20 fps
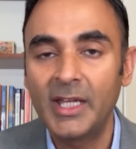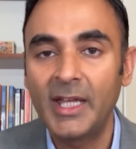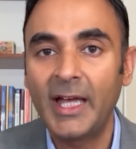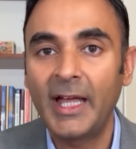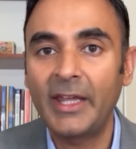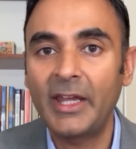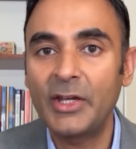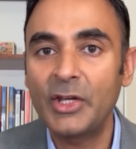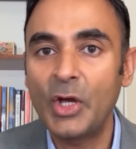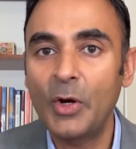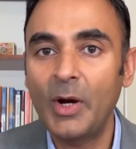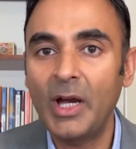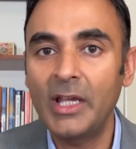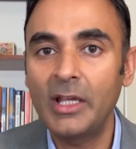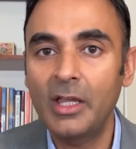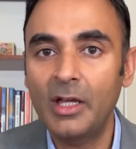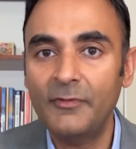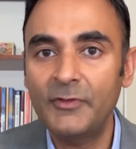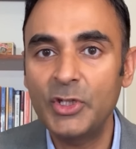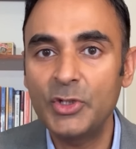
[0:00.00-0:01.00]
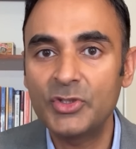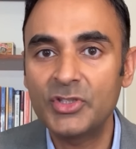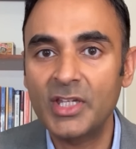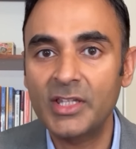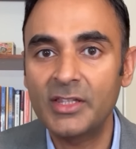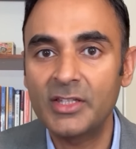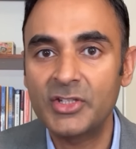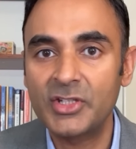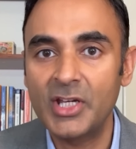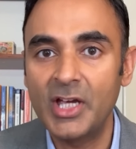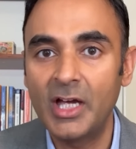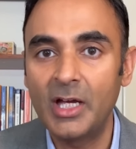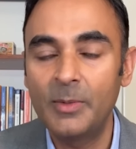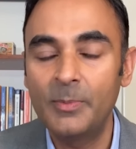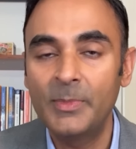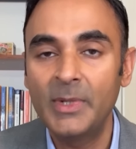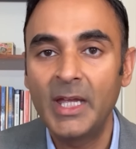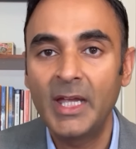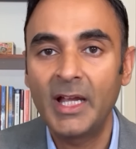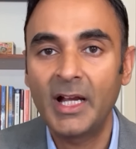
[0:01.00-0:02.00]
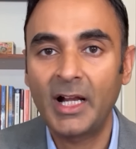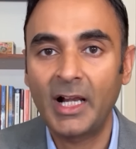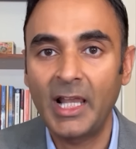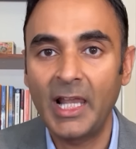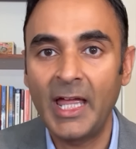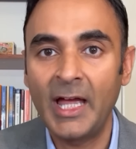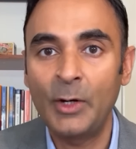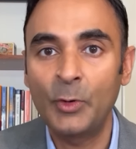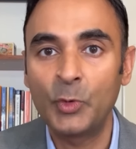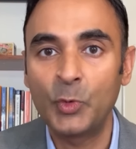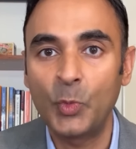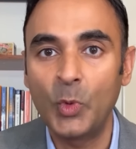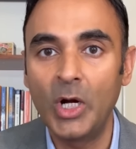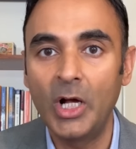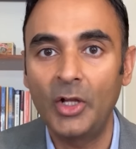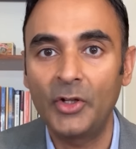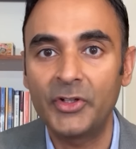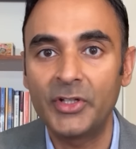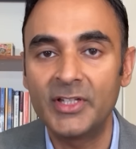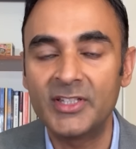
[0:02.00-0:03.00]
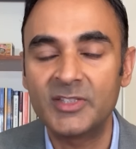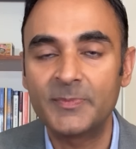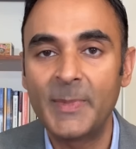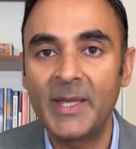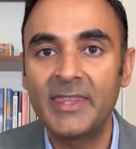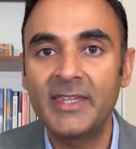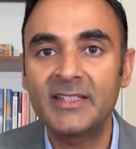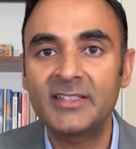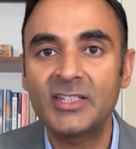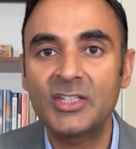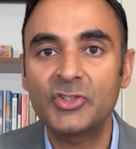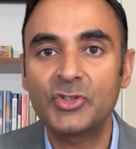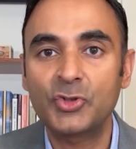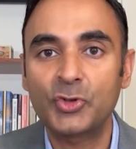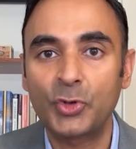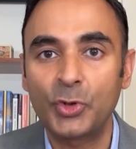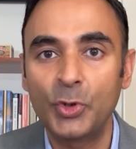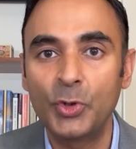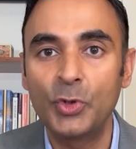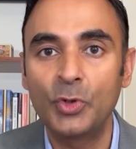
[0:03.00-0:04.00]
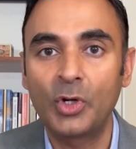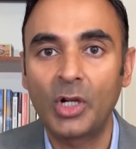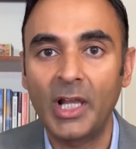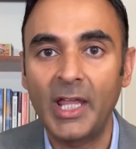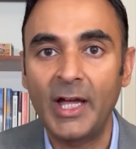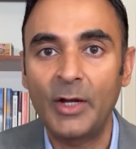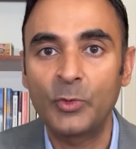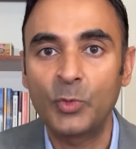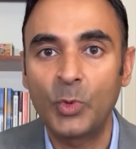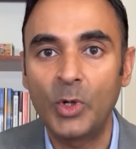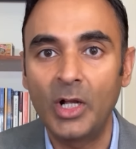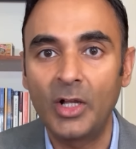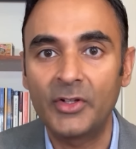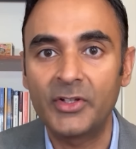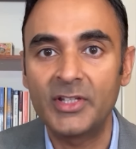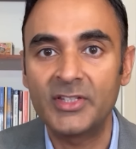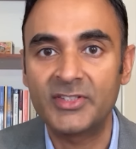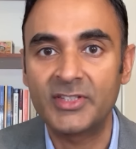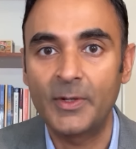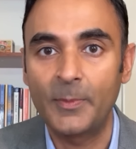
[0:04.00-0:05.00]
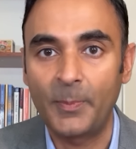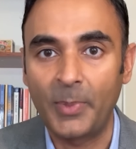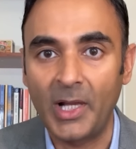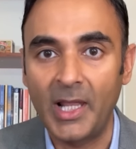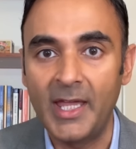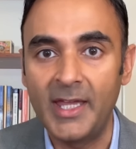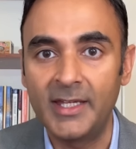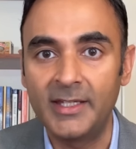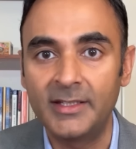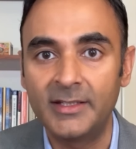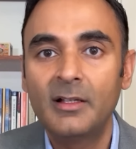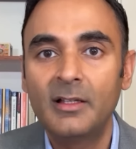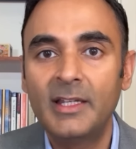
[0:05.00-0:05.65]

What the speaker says: And I know I love using the term clown worldness, but this is true clown worldness at play.